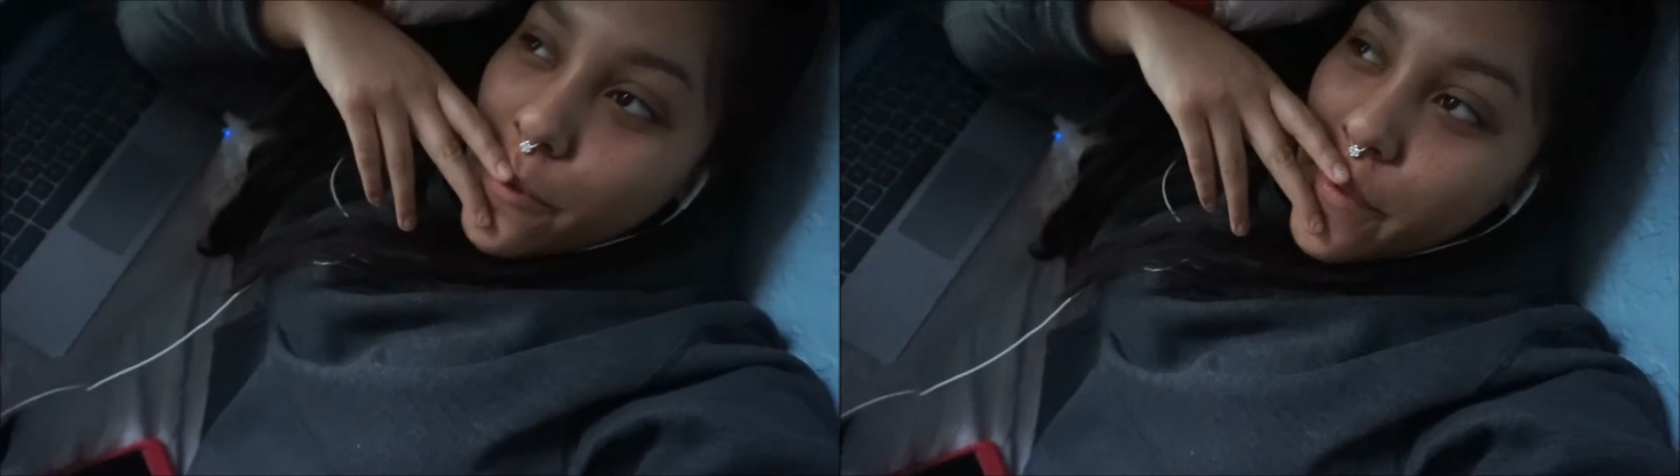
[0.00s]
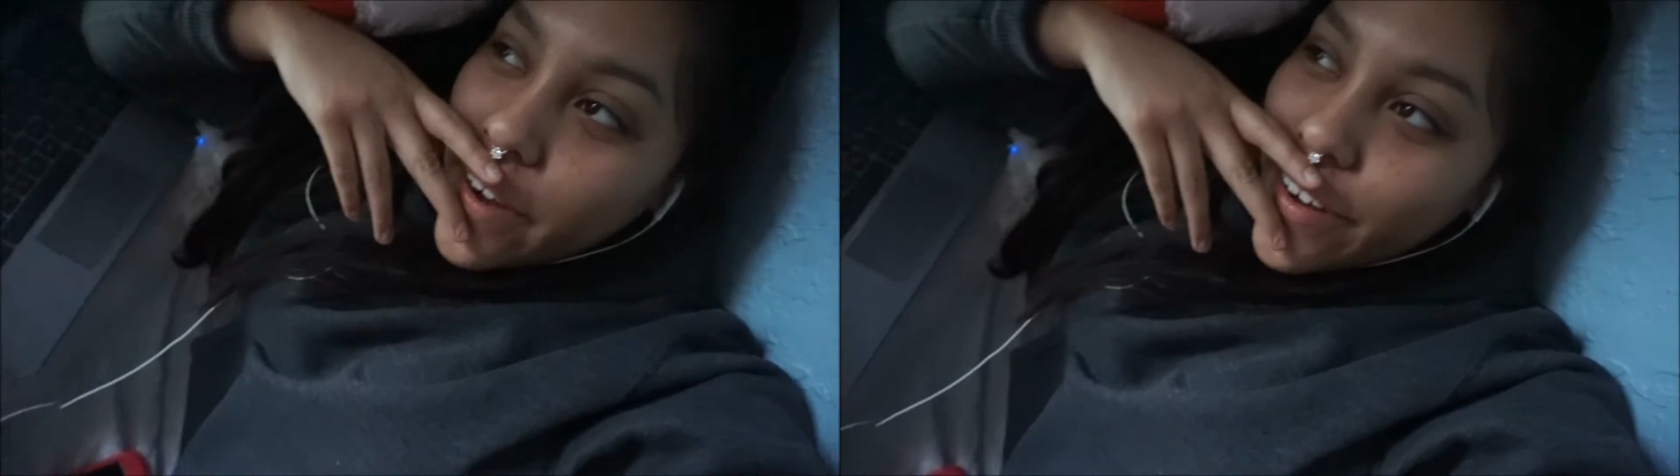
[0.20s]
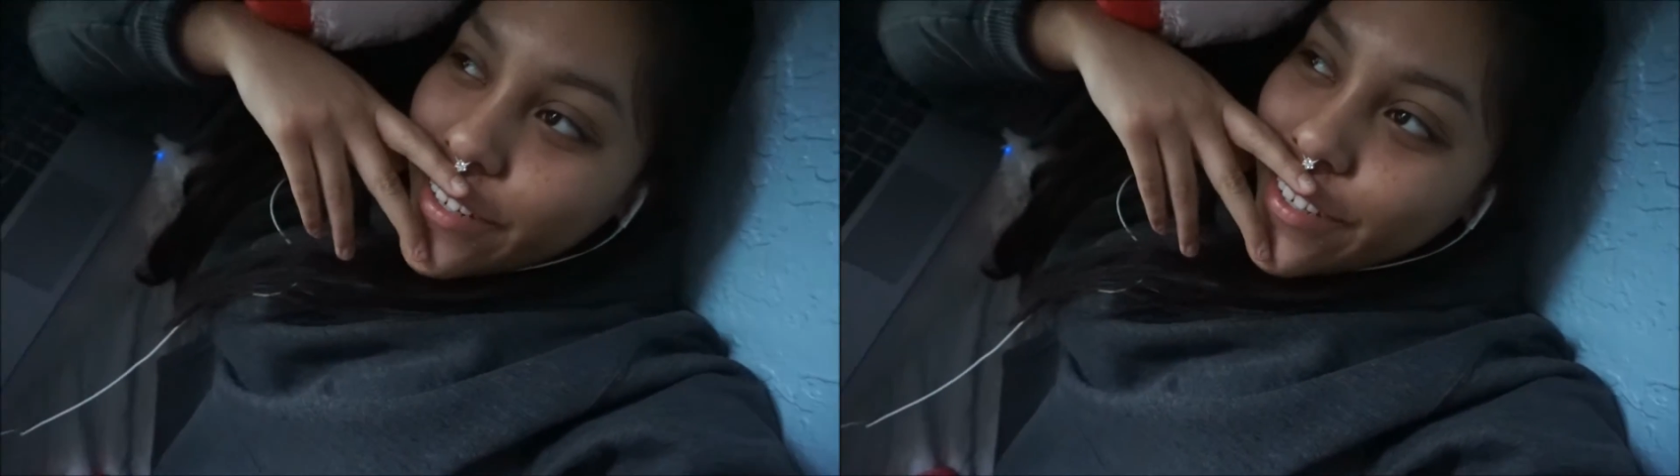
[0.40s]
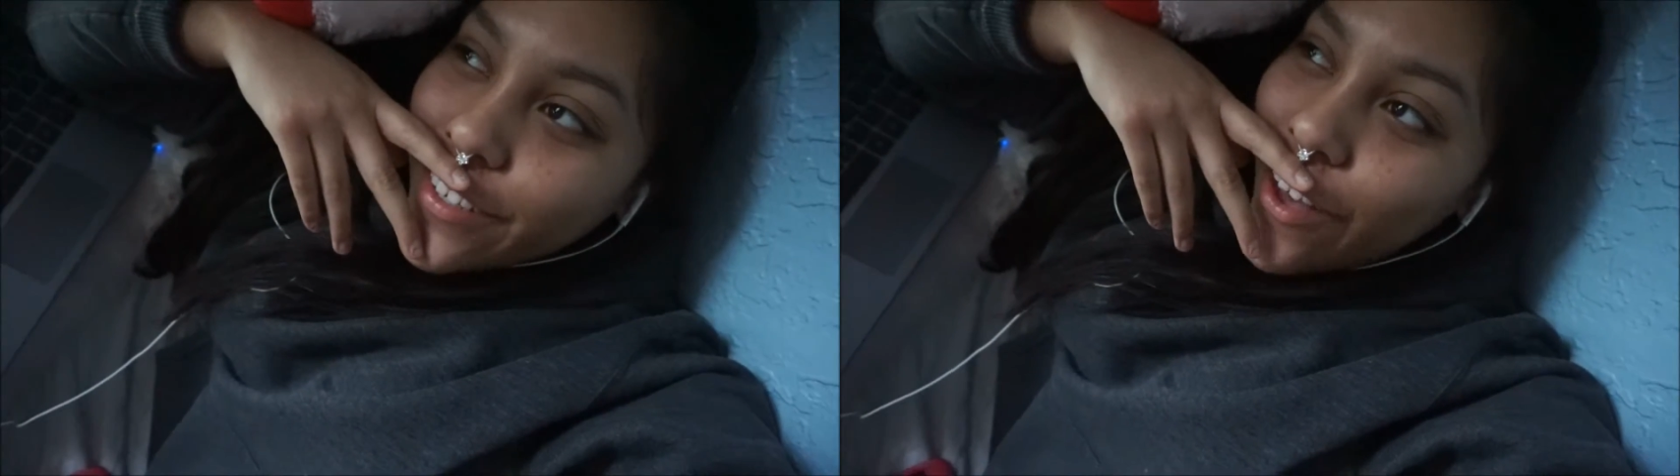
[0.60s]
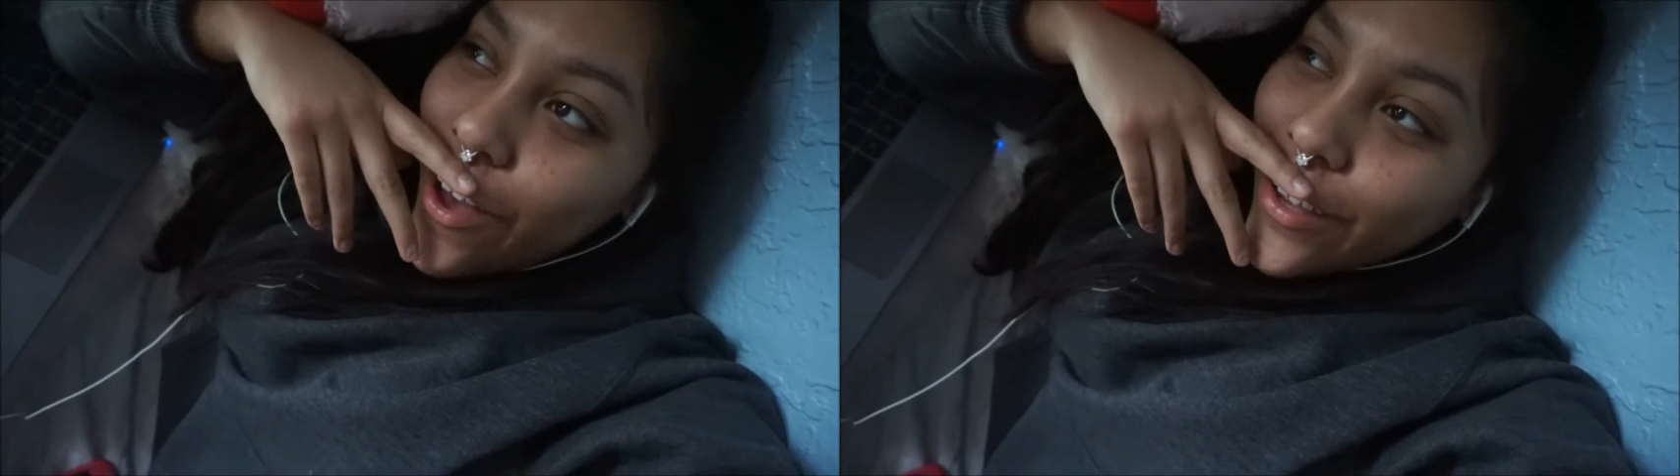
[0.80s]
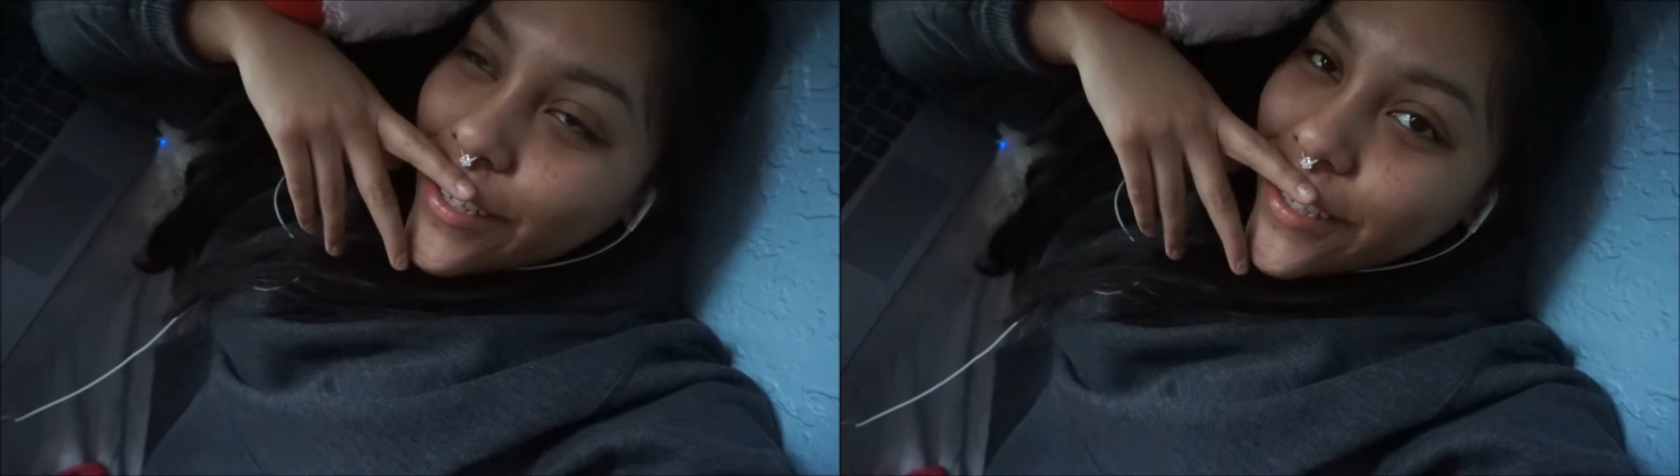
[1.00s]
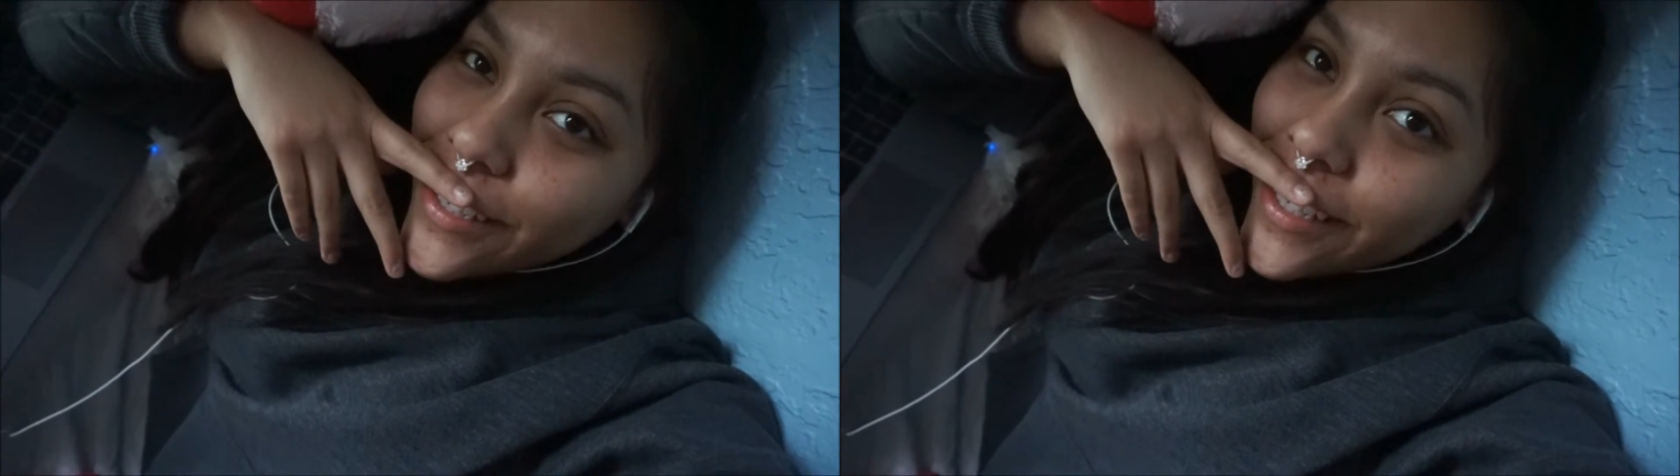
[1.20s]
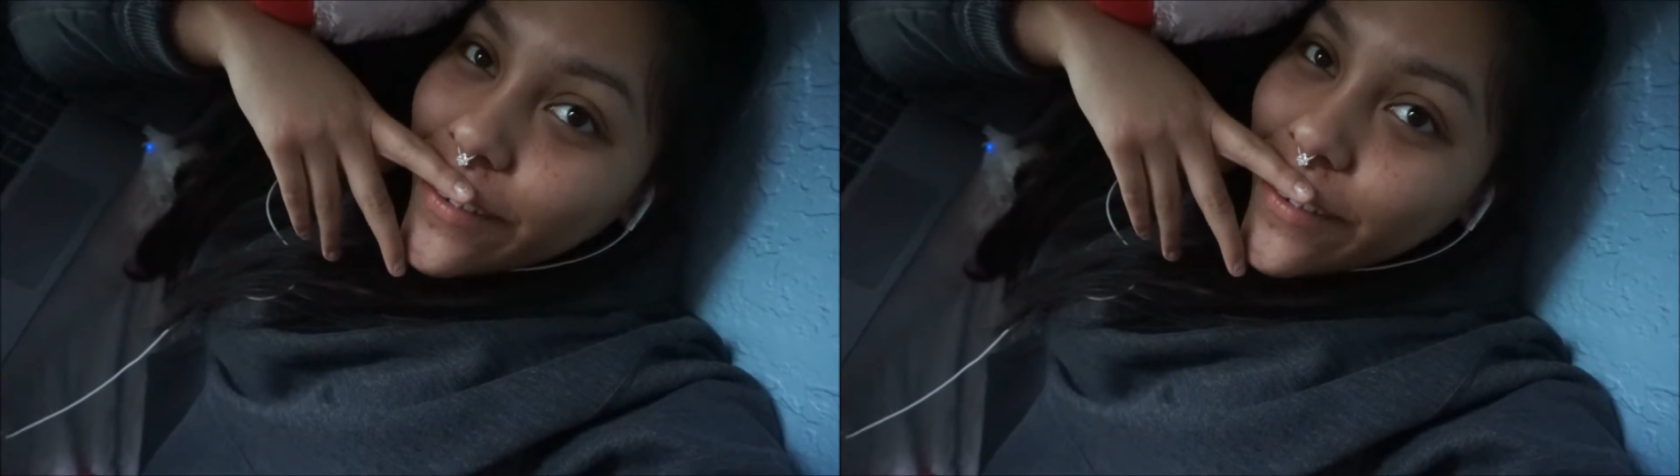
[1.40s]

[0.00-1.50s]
wearing socks